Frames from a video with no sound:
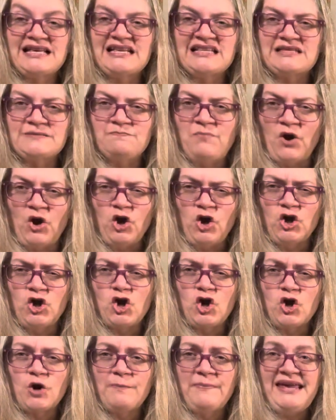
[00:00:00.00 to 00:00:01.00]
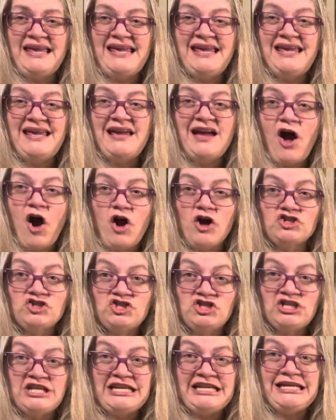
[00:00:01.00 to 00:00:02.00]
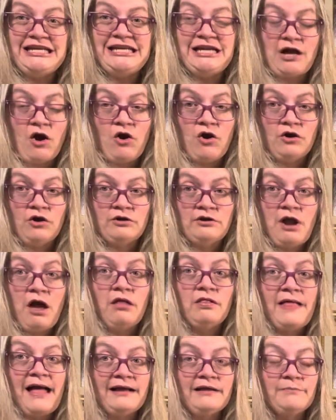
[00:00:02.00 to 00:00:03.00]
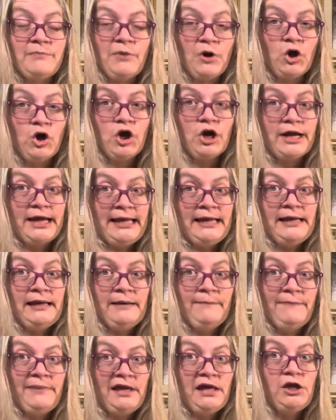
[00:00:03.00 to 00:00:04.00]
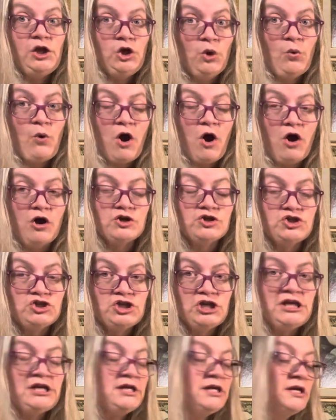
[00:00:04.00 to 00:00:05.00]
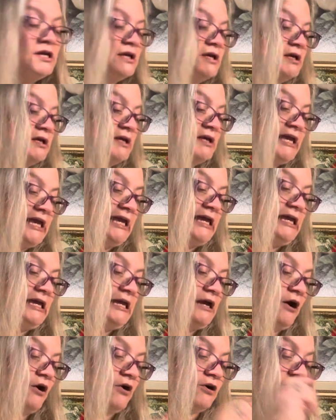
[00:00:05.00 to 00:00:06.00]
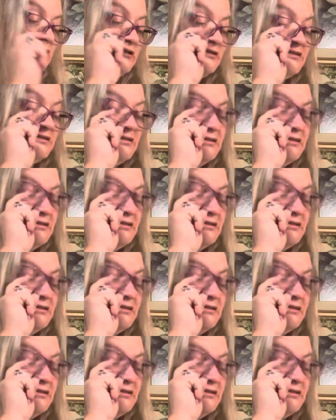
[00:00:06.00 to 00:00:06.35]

It's Berger, B-E-R-G-E-R, not like Burger King, B-U-R-G-E-R.